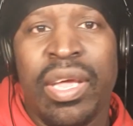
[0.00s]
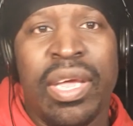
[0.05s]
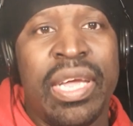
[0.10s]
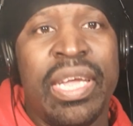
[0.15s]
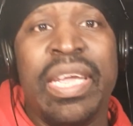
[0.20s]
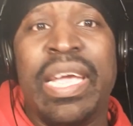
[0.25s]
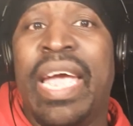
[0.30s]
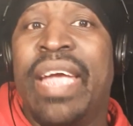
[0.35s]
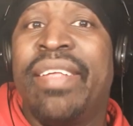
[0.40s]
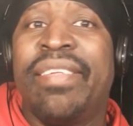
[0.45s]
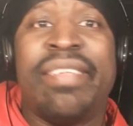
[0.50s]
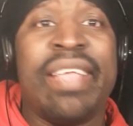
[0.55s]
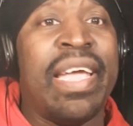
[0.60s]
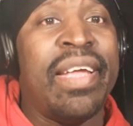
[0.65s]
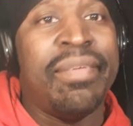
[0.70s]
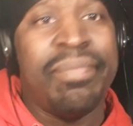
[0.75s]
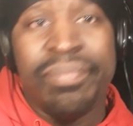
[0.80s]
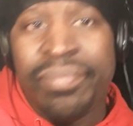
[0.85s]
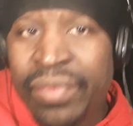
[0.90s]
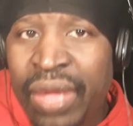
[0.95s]
He ain't
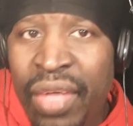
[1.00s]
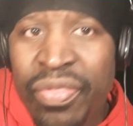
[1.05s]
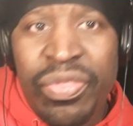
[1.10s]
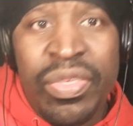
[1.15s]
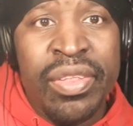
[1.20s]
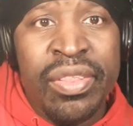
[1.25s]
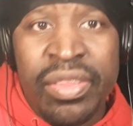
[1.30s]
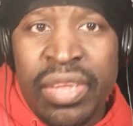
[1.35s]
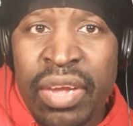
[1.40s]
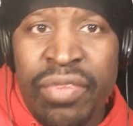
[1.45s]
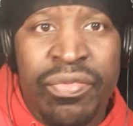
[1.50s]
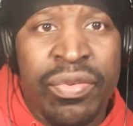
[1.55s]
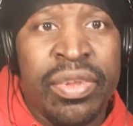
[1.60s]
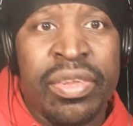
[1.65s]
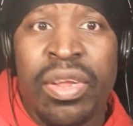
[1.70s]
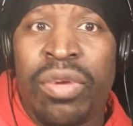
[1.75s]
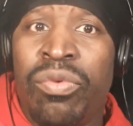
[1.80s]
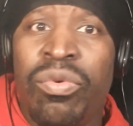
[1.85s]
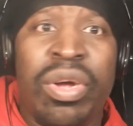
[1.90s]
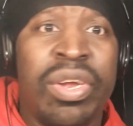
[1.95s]
say nothing different
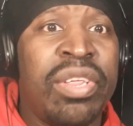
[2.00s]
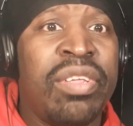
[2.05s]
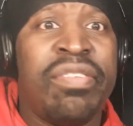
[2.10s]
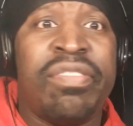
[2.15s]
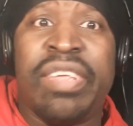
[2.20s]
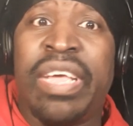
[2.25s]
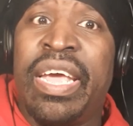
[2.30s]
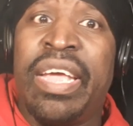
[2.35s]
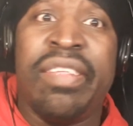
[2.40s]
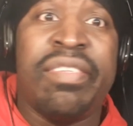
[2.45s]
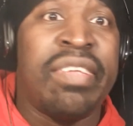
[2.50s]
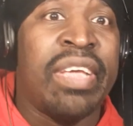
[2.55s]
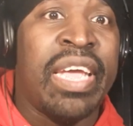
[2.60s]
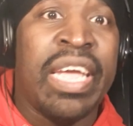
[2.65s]
than what he said to